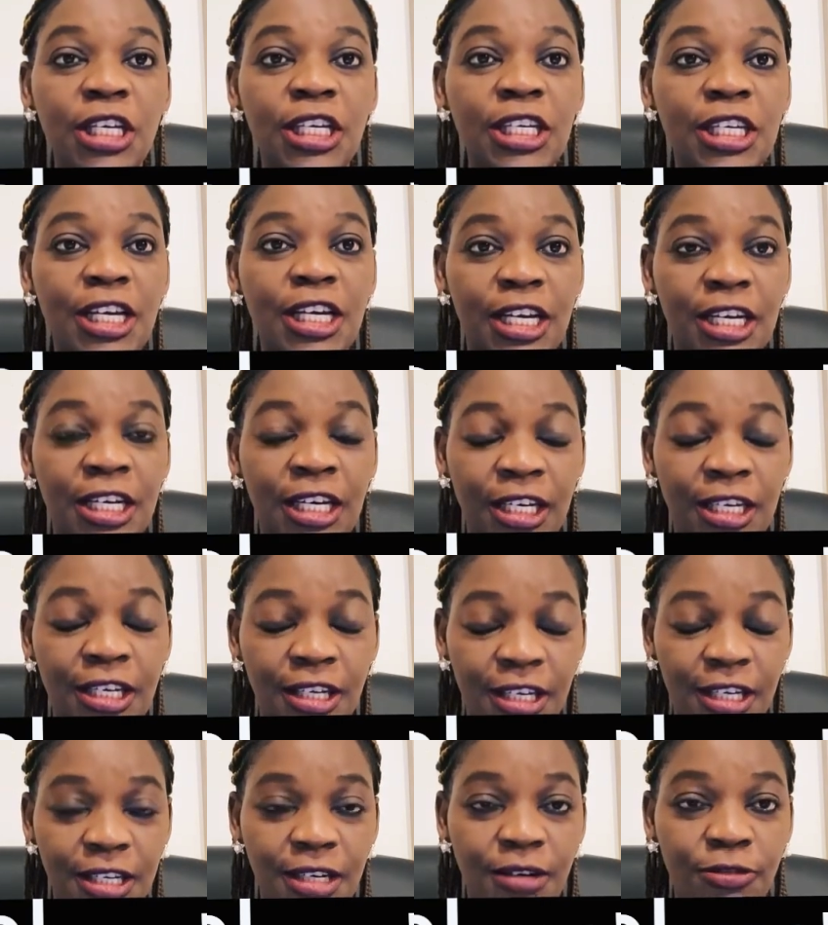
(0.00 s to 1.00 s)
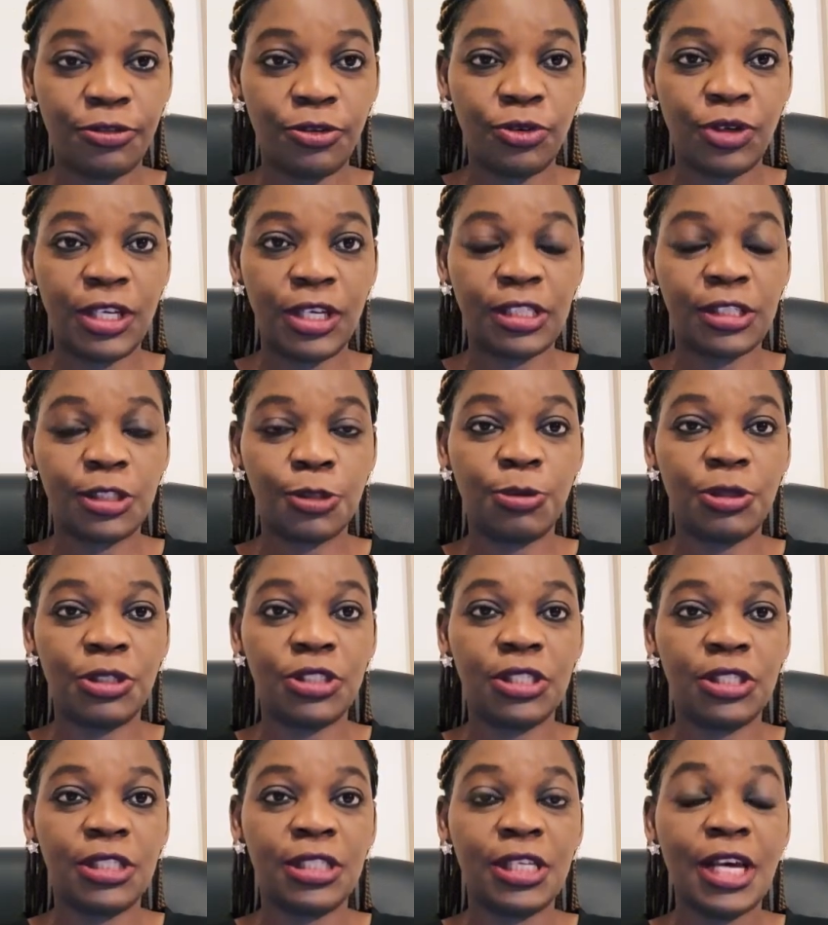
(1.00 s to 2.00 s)
it can cater for your
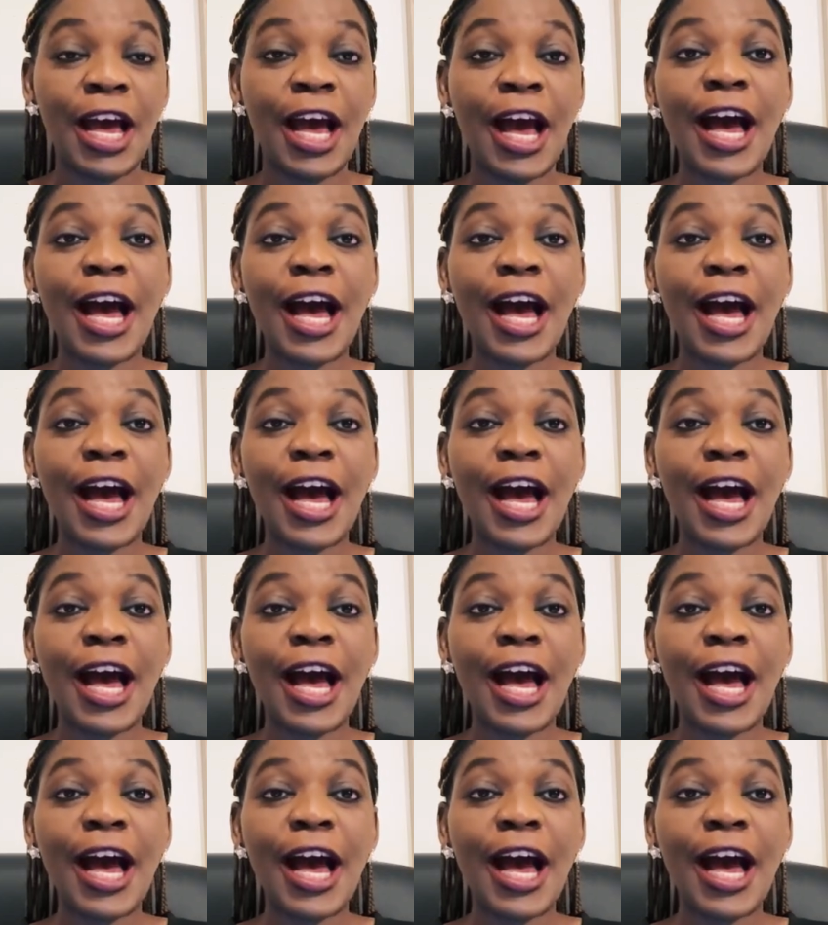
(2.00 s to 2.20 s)
expenses,